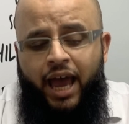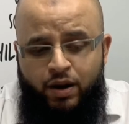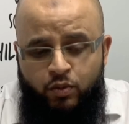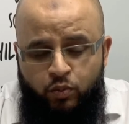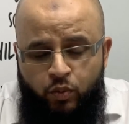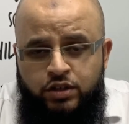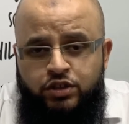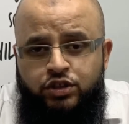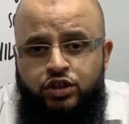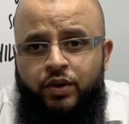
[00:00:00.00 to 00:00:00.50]
And
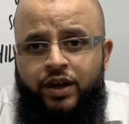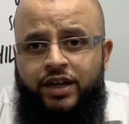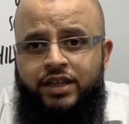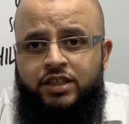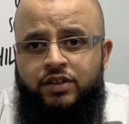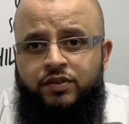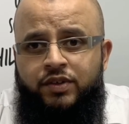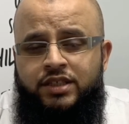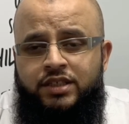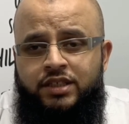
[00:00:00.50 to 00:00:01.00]
once you
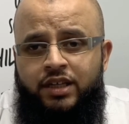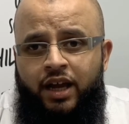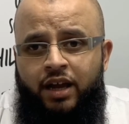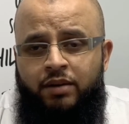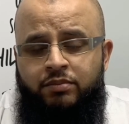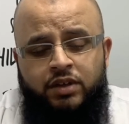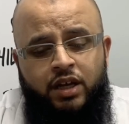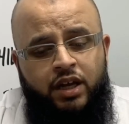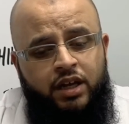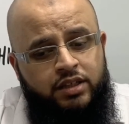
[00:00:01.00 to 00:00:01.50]
enter
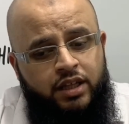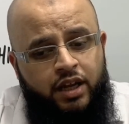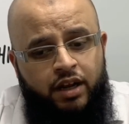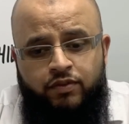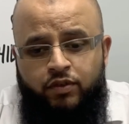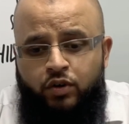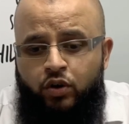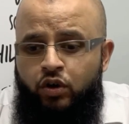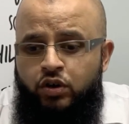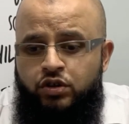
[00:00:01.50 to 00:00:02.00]
Islam, then
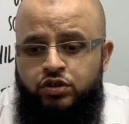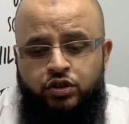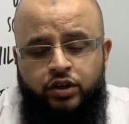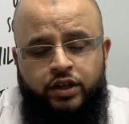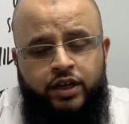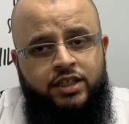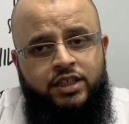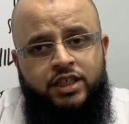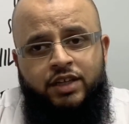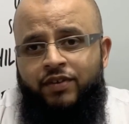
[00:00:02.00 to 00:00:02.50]
of course you
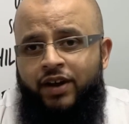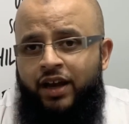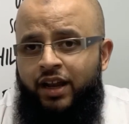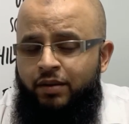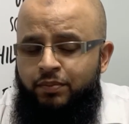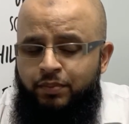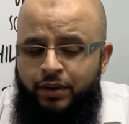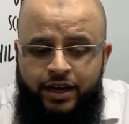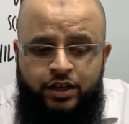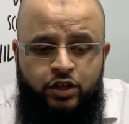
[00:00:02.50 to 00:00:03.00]
can
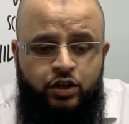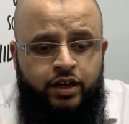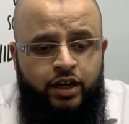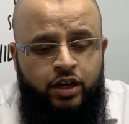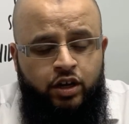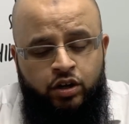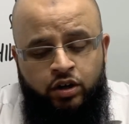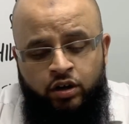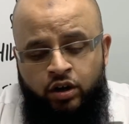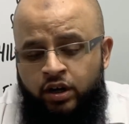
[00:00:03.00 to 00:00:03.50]
develop and you
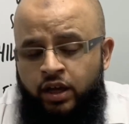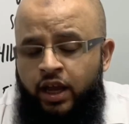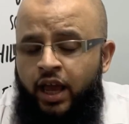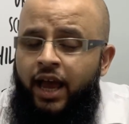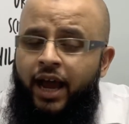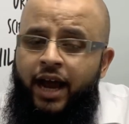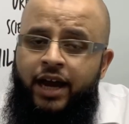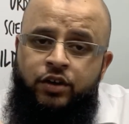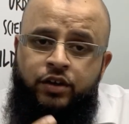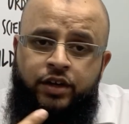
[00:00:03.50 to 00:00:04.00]
can learn
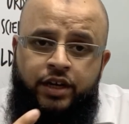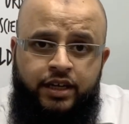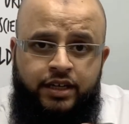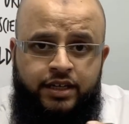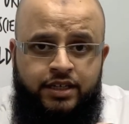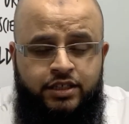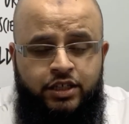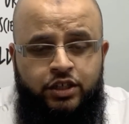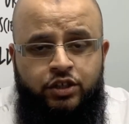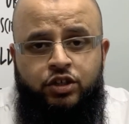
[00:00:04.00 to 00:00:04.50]
and you can
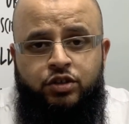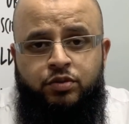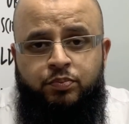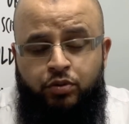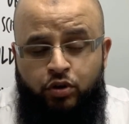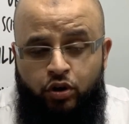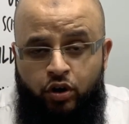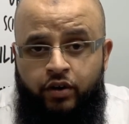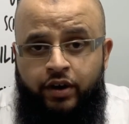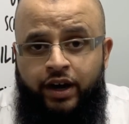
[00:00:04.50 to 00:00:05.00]
continue to
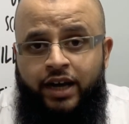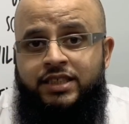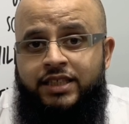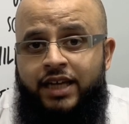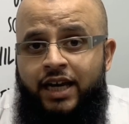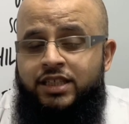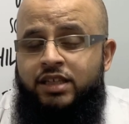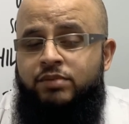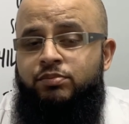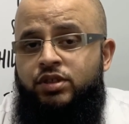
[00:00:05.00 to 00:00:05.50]
progress
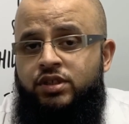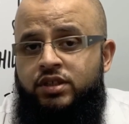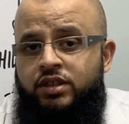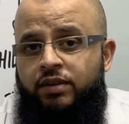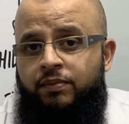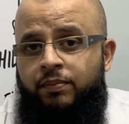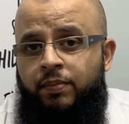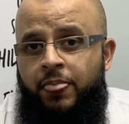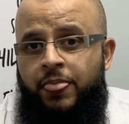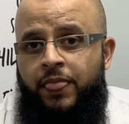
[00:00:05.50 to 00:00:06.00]
as a
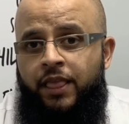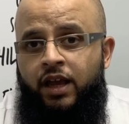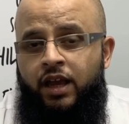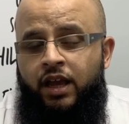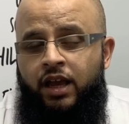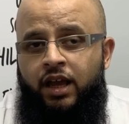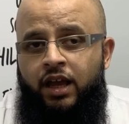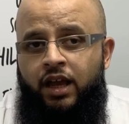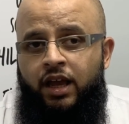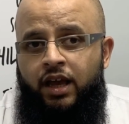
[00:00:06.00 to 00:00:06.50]
Muslim.
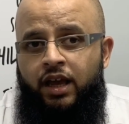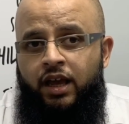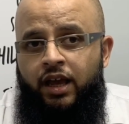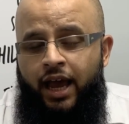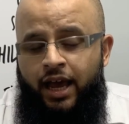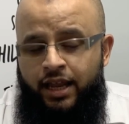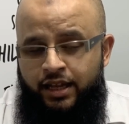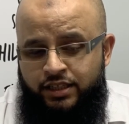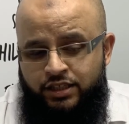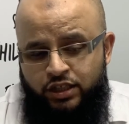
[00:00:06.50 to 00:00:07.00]

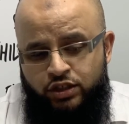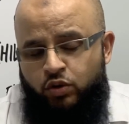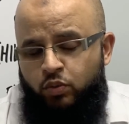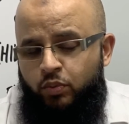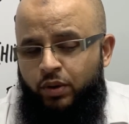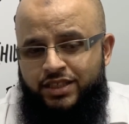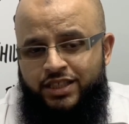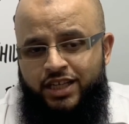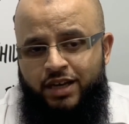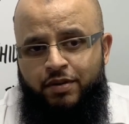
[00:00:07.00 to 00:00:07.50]
And this is on
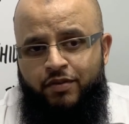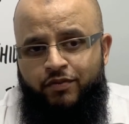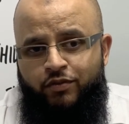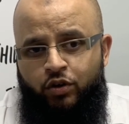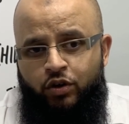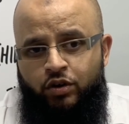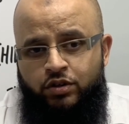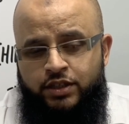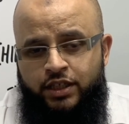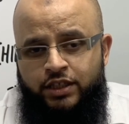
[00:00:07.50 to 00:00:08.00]
WhatsApp, of
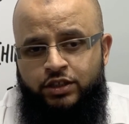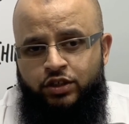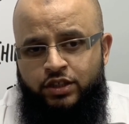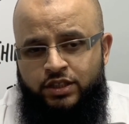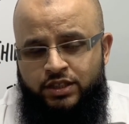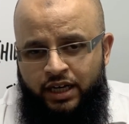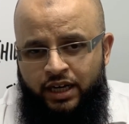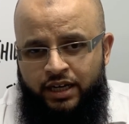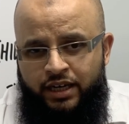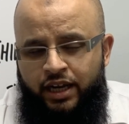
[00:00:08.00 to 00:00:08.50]
course. And she
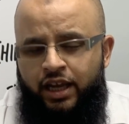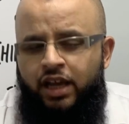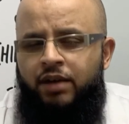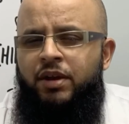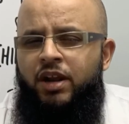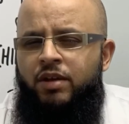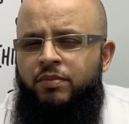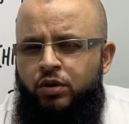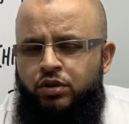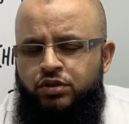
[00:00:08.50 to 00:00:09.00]
started getting a
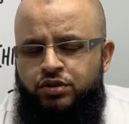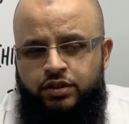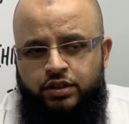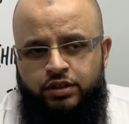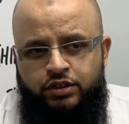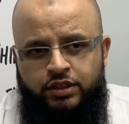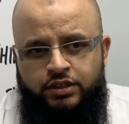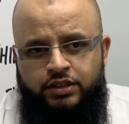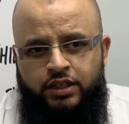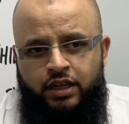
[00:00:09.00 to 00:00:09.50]
bit
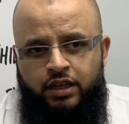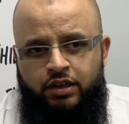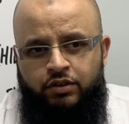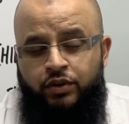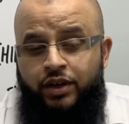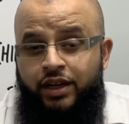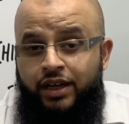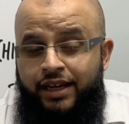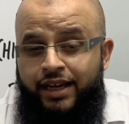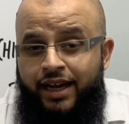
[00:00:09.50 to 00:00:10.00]
emotional. She's like,
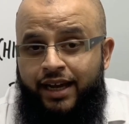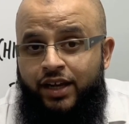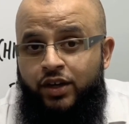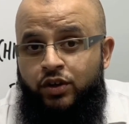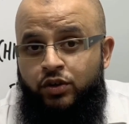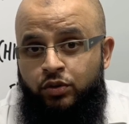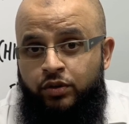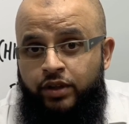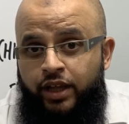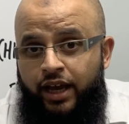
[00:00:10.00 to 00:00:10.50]
Really? I
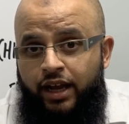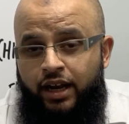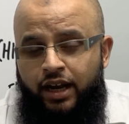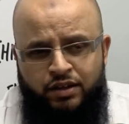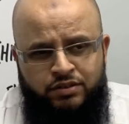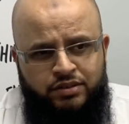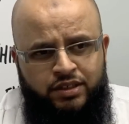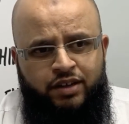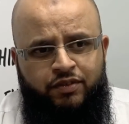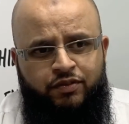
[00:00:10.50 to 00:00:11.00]
can do that?
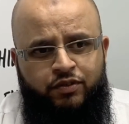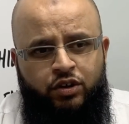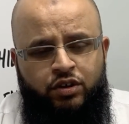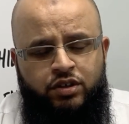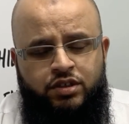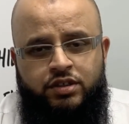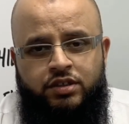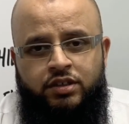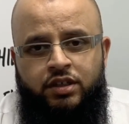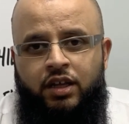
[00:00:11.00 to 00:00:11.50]
I was like, Of
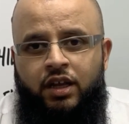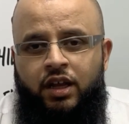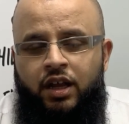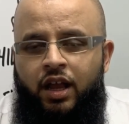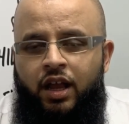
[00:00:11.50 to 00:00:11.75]
course.